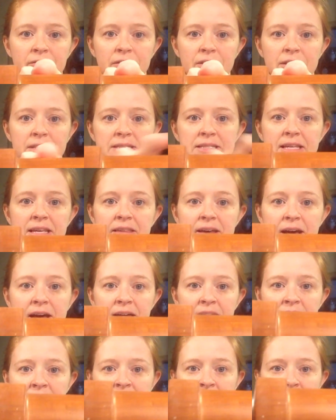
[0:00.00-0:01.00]
You can see
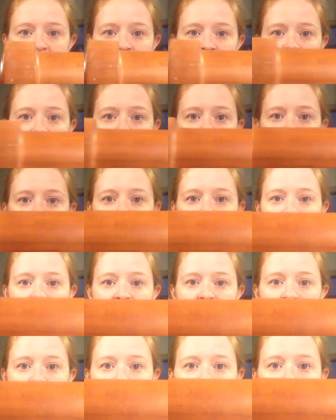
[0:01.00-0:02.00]
that. That
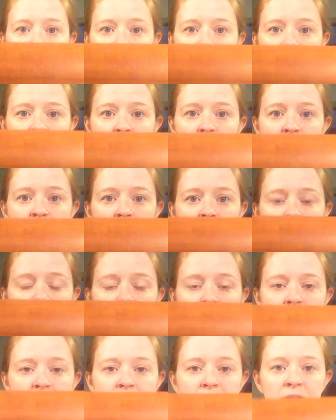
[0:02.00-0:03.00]
is
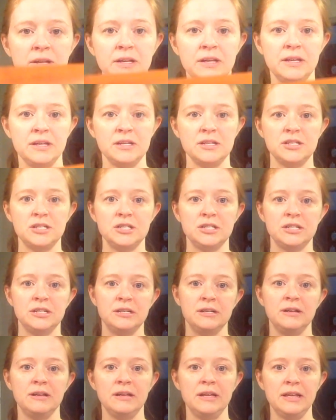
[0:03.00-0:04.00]
1/4 of an inch
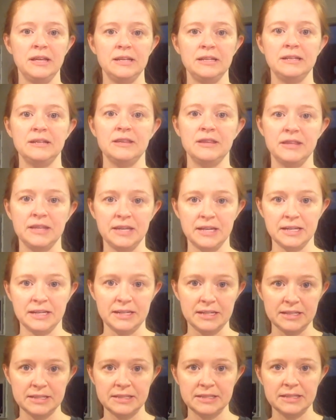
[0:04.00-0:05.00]
in
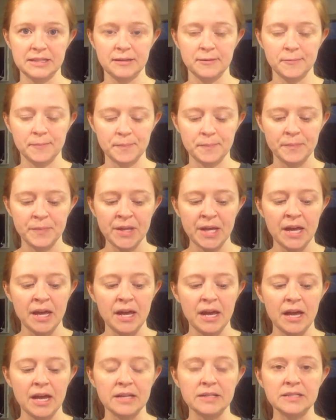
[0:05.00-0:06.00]
thickness.
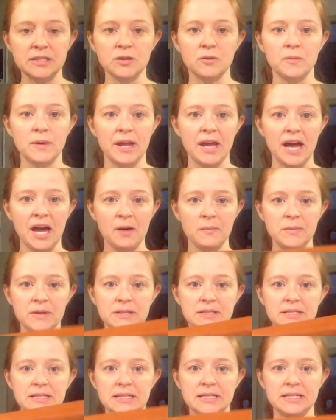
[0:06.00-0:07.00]
And so what
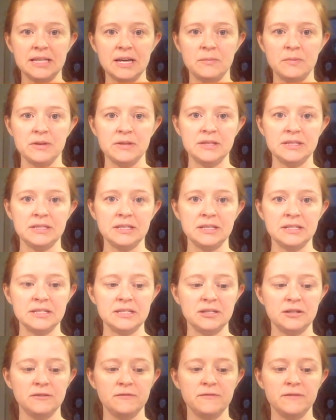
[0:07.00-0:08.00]
happens is I put this on a
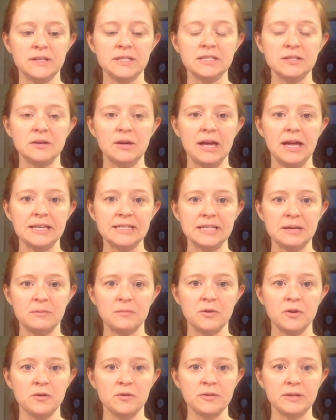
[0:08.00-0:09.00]
surface as I'm
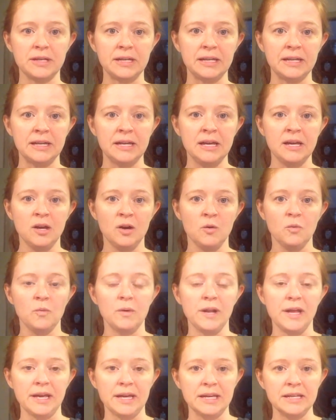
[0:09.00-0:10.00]
rolling.
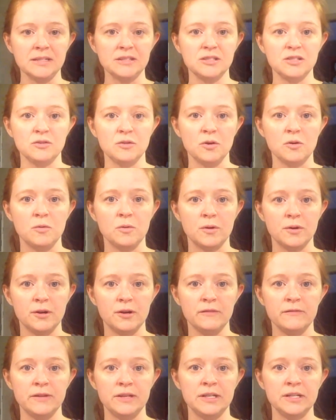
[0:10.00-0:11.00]
When I get to 1/4
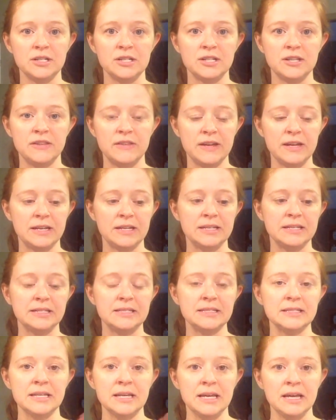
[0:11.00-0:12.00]
of an inch
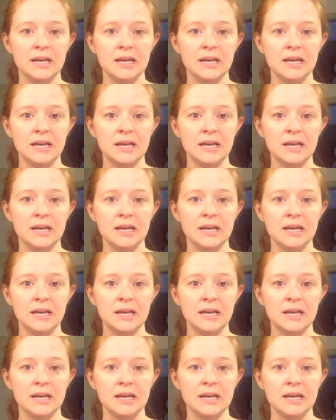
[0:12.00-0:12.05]
thickness,